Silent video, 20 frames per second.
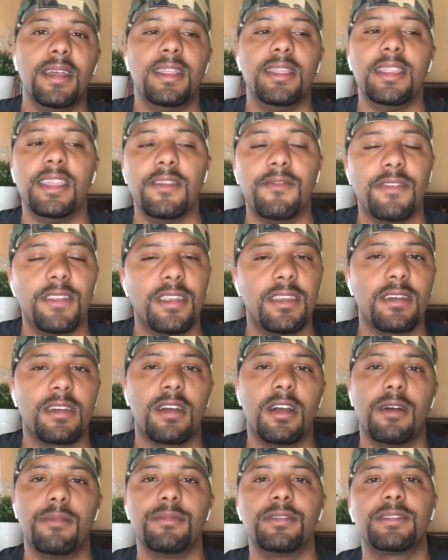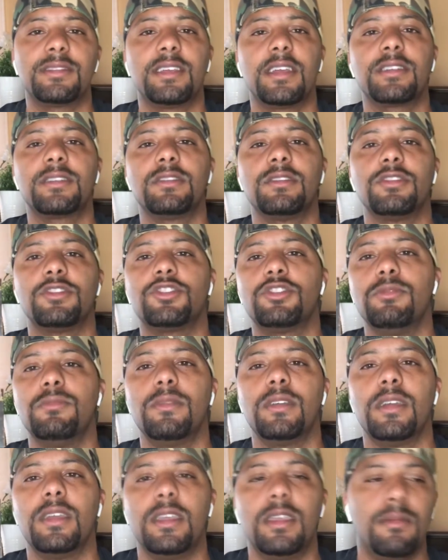leave it in the comment section or shoot
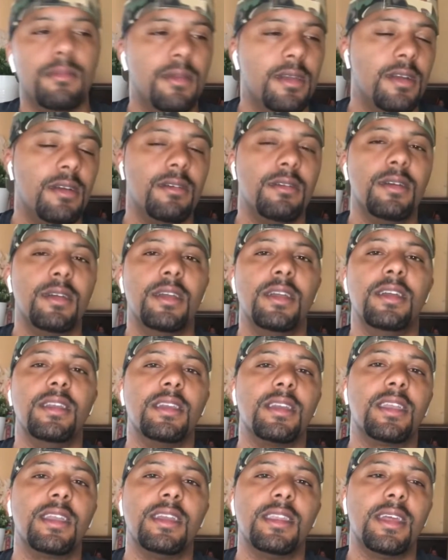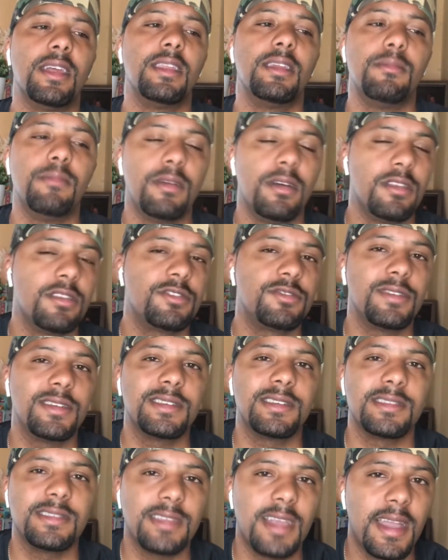me an email. And again, that email
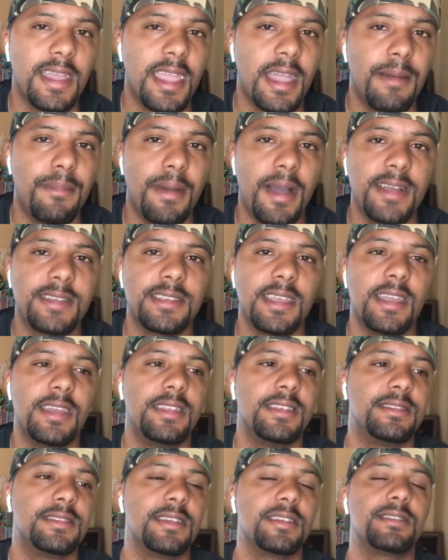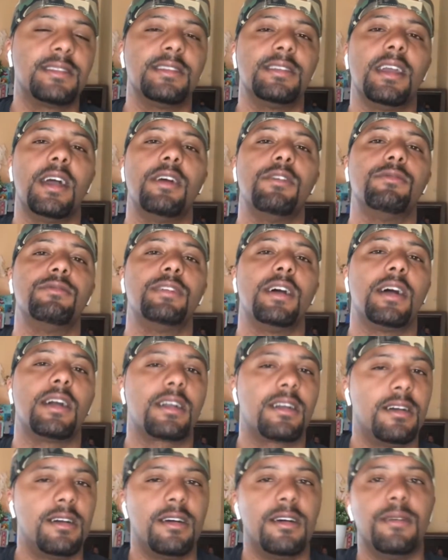address is knockoutboxing86 at
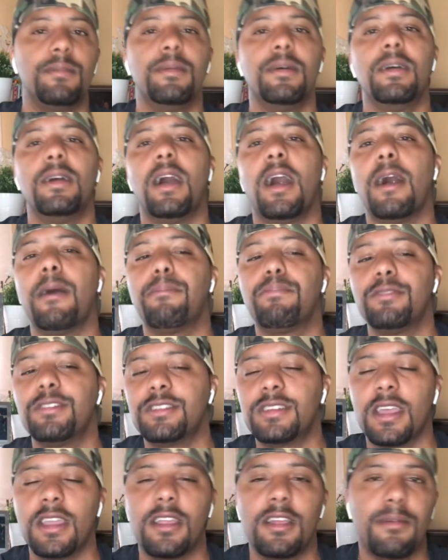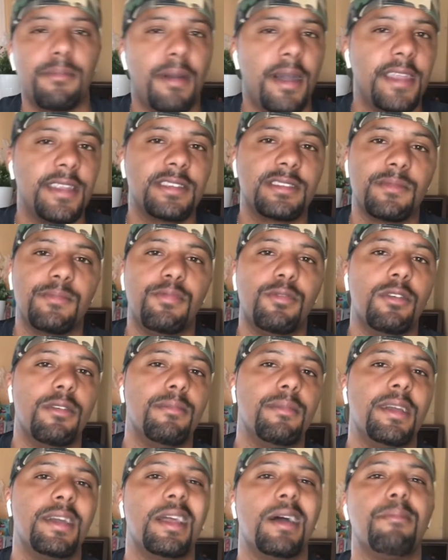yahoo.com. I appreciate everybody's support,
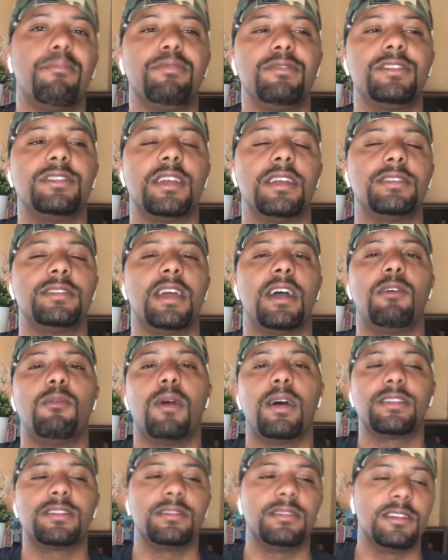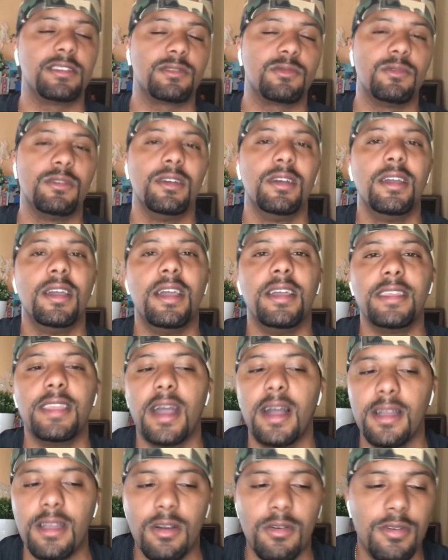man. I appreciate y'all watching this one. And
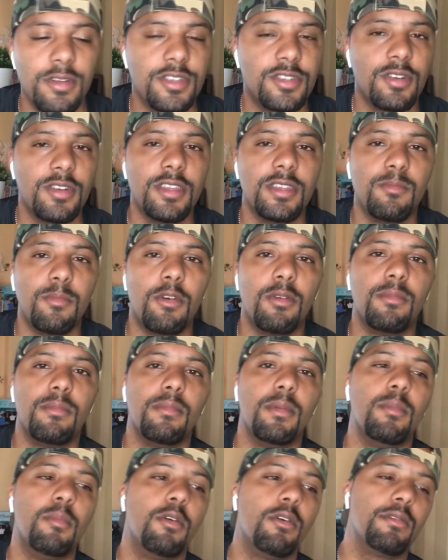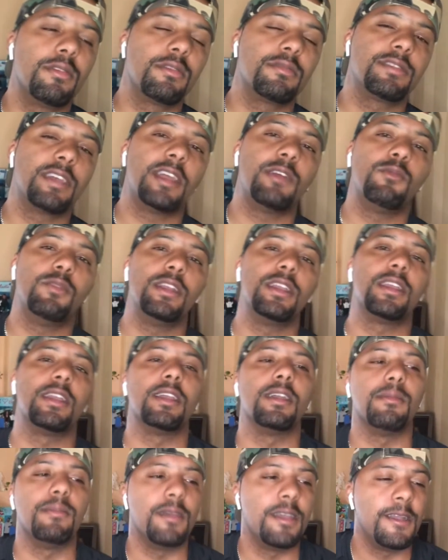y'all go enjoy your Memorial Day
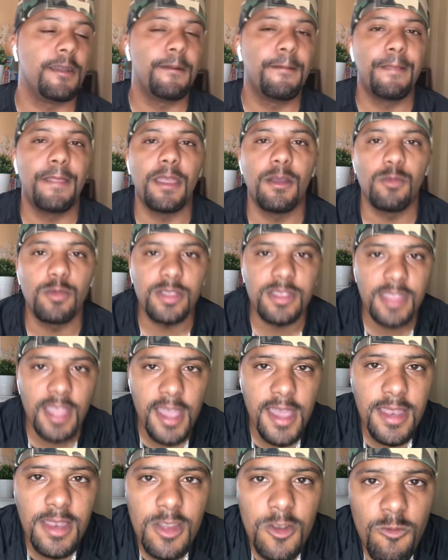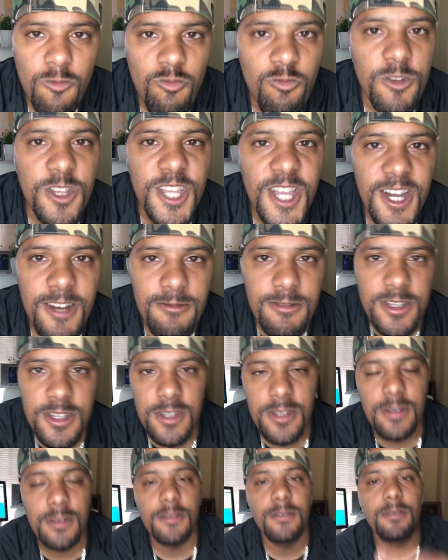weekend, man. And with that, we out here.